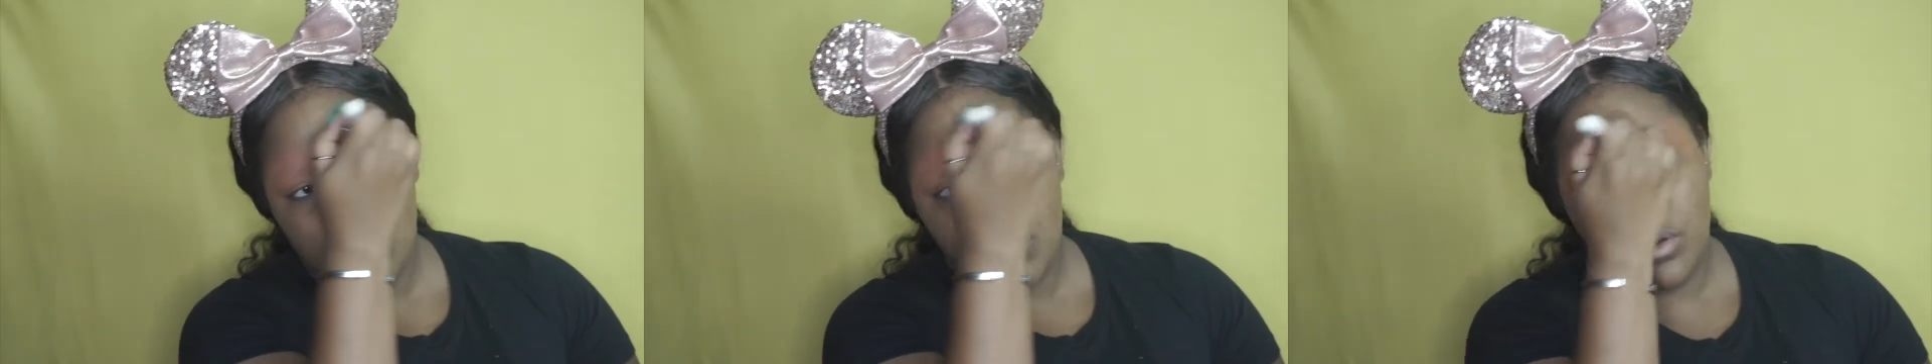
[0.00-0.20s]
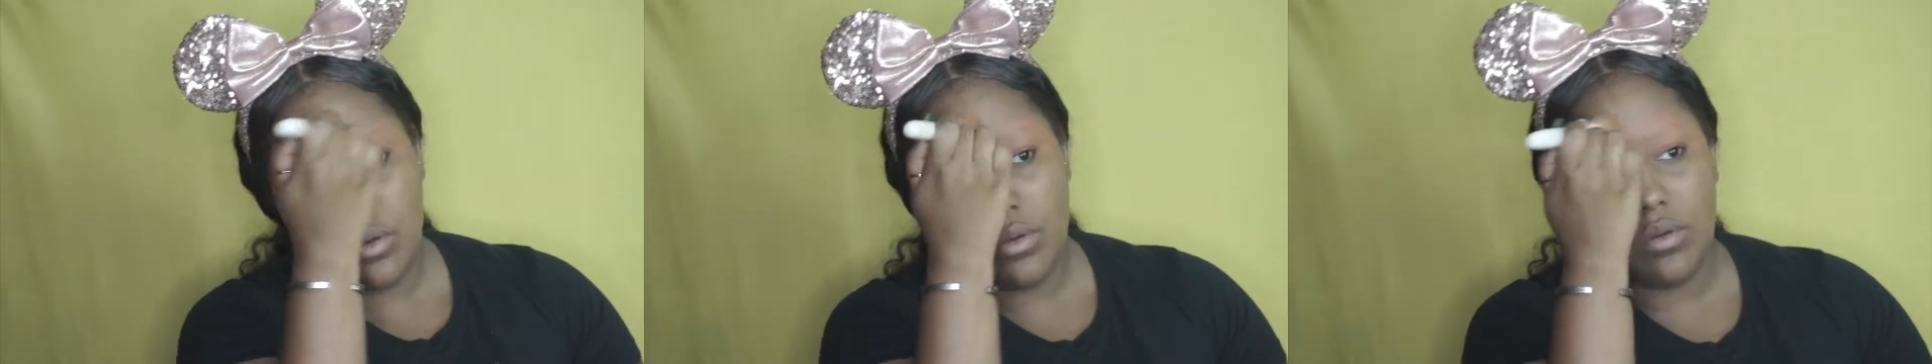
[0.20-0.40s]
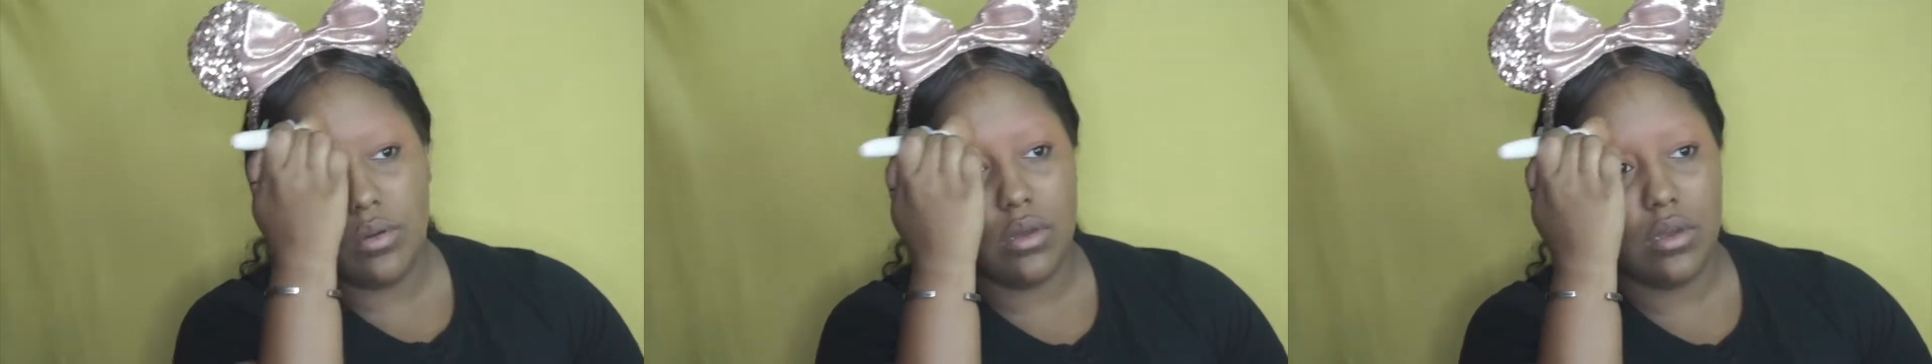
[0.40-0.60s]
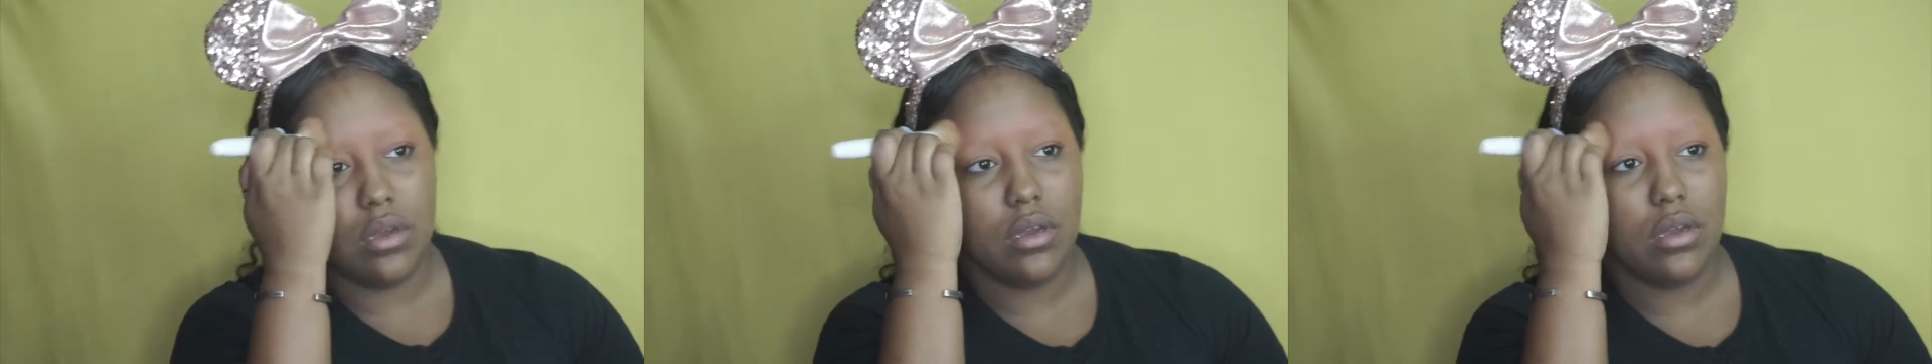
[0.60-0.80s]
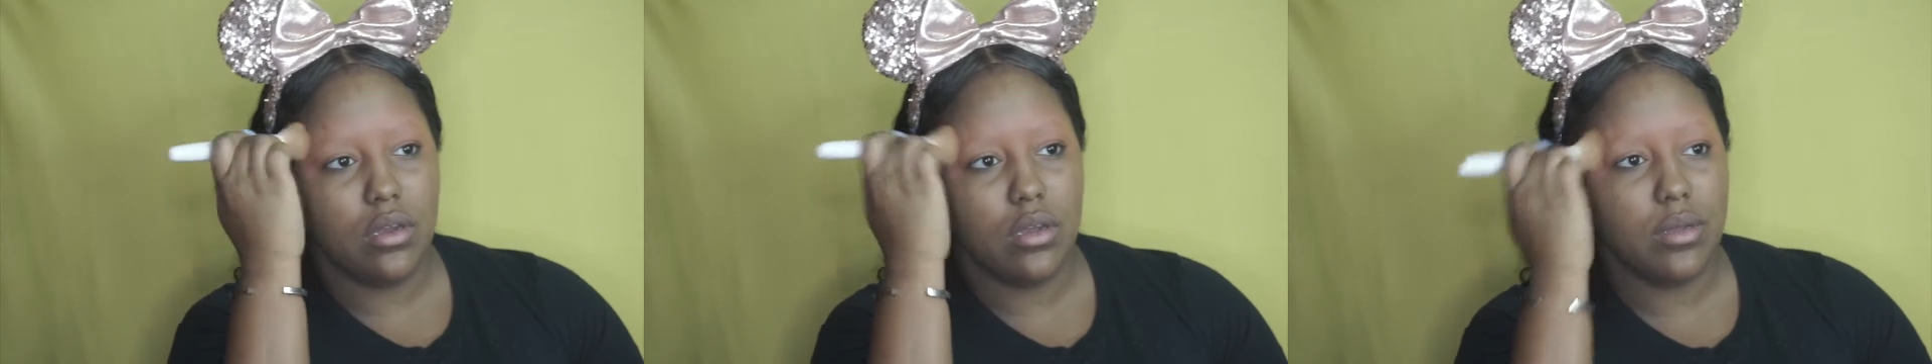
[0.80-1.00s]
Ooh,
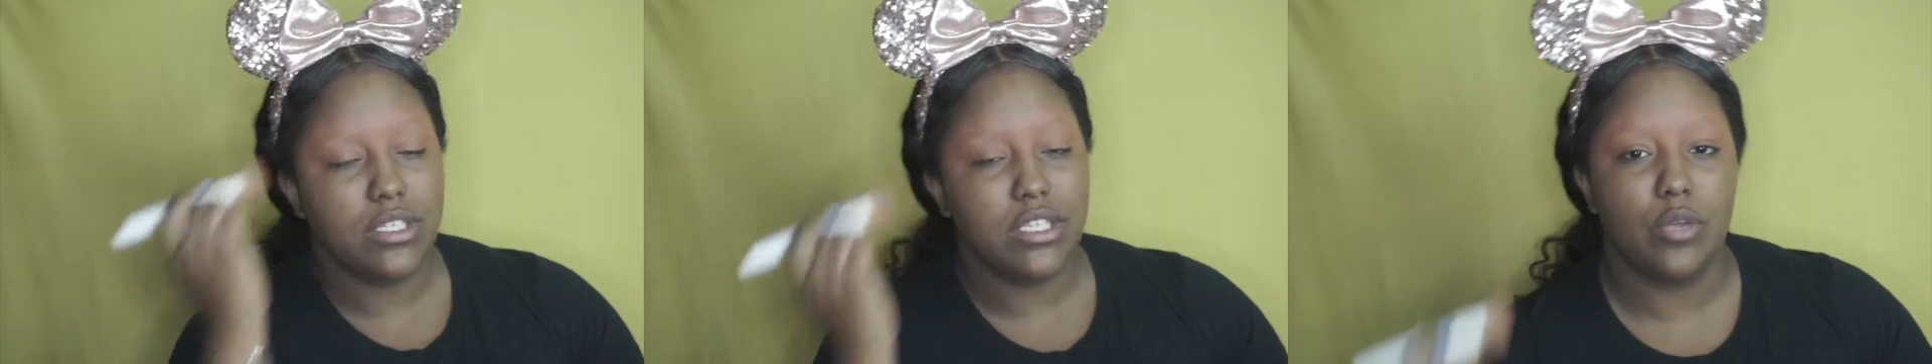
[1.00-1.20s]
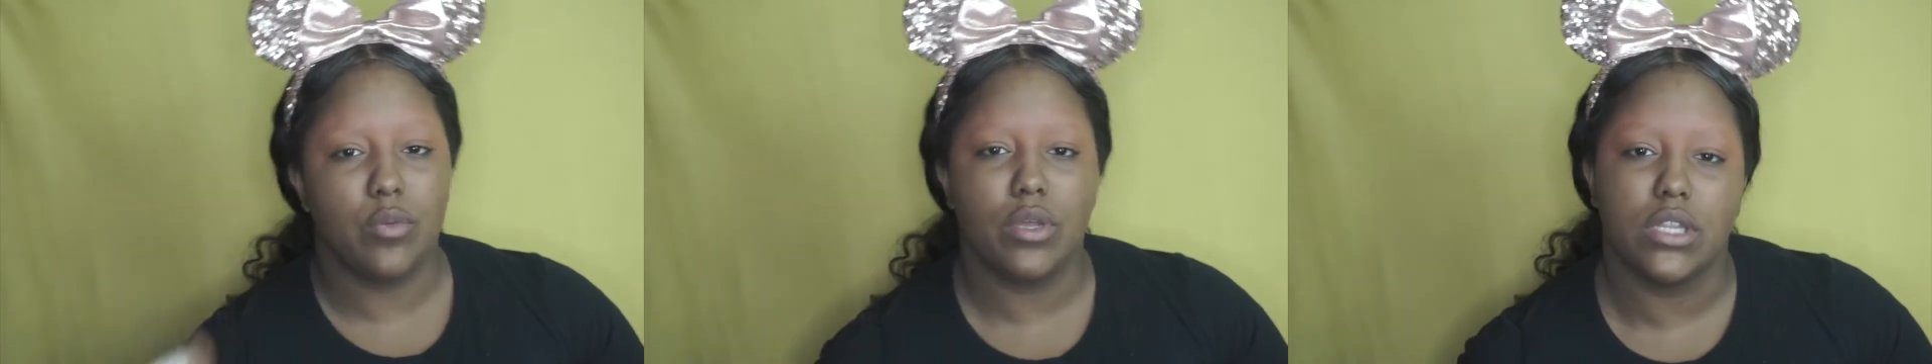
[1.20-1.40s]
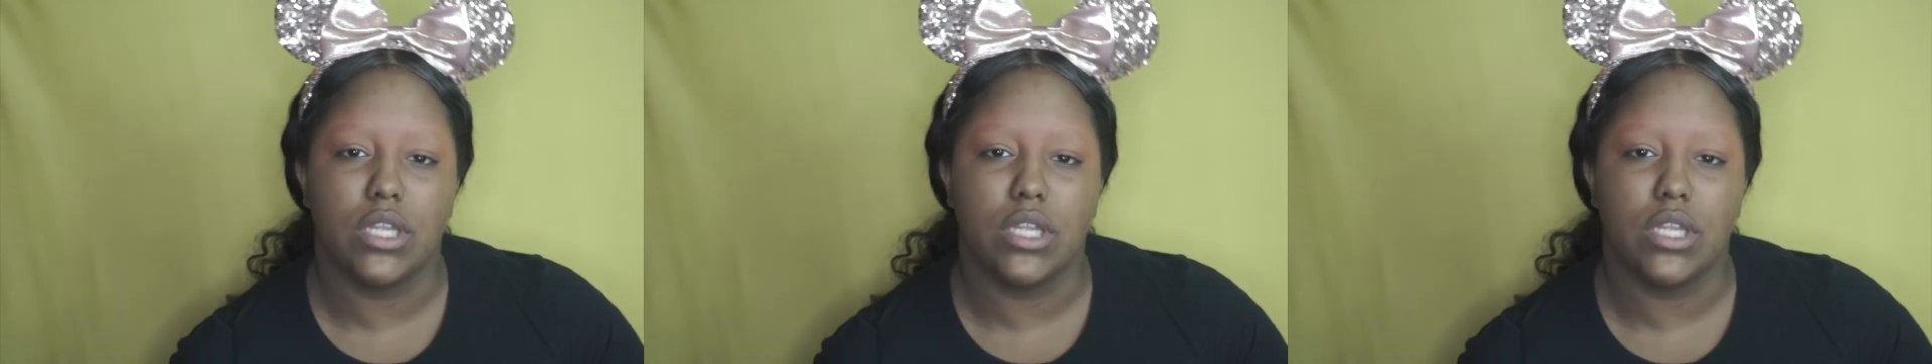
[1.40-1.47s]
I'll tell you one